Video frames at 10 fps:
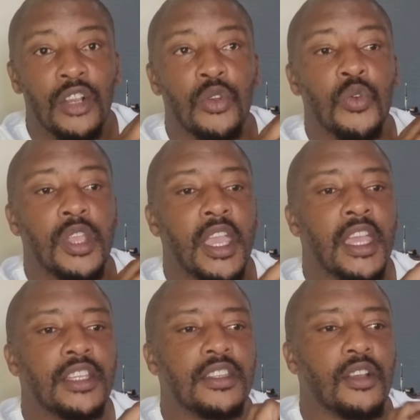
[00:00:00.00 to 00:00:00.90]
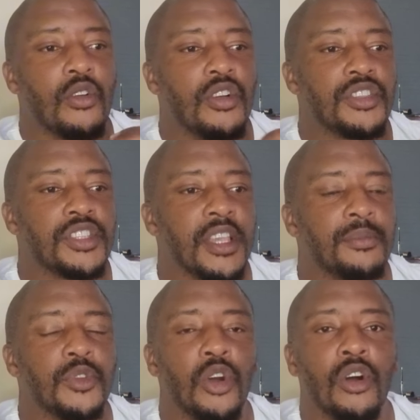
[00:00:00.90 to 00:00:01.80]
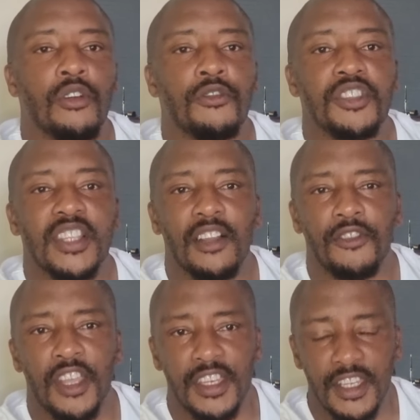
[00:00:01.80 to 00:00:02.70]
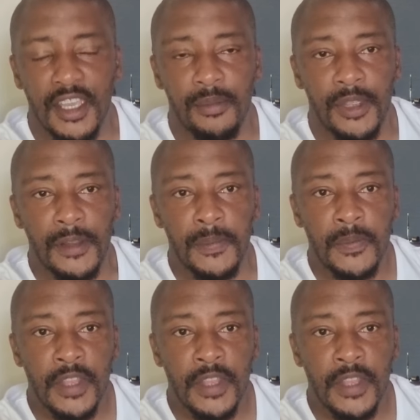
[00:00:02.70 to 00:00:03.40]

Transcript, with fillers: Look at the concept of self handicapping.